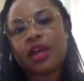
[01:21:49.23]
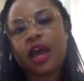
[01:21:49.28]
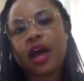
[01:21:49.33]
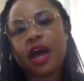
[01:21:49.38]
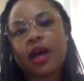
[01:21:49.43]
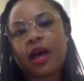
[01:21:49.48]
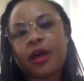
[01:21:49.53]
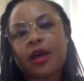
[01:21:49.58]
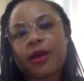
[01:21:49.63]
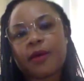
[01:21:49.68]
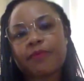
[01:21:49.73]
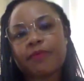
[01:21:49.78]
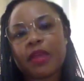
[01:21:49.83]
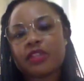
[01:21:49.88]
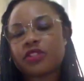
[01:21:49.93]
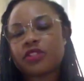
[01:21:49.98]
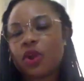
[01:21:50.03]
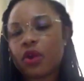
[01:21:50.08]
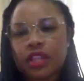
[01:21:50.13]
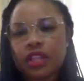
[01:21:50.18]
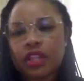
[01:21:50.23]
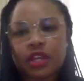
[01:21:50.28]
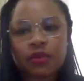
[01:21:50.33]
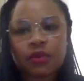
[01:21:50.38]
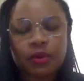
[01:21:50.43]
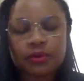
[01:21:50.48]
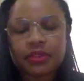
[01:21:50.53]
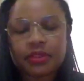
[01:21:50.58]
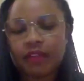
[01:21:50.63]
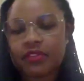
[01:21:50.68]
And totally
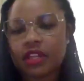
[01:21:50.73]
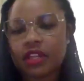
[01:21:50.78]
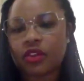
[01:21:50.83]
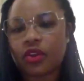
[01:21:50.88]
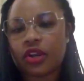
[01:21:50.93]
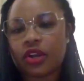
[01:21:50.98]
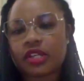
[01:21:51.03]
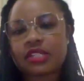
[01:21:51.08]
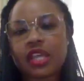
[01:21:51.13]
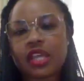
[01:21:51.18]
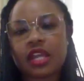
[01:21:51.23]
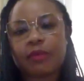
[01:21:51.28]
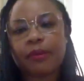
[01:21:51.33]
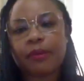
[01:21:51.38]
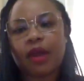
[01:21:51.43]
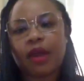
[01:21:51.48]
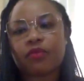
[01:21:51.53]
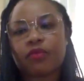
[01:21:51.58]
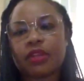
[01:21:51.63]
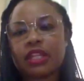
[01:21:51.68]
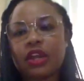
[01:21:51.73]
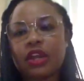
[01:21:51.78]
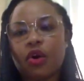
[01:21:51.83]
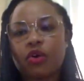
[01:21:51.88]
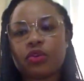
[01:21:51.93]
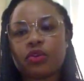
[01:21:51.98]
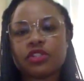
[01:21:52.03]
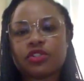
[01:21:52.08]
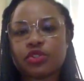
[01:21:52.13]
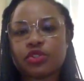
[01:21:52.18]
agree with everything Laura said about really
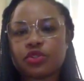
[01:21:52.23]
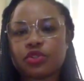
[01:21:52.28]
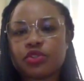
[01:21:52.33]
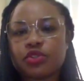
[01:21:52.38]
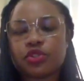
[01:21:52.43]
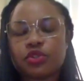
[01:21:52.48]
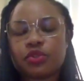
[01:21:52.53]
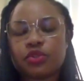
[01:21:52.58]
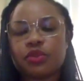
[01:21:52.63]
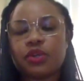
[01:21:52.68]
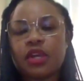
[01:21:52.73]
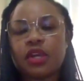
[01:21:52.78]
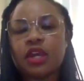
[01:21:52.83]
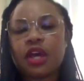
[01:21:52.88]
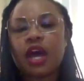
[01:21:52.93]
holding true to,